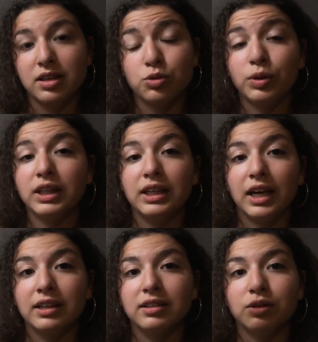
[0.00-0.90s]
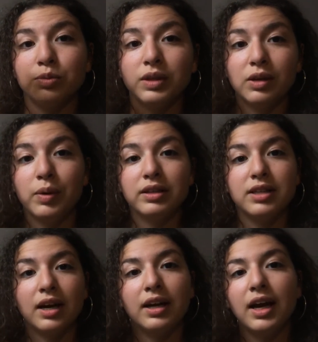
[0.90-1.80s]
It's really nice. It's really well
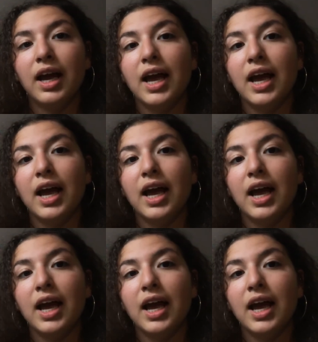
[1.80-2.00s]
done,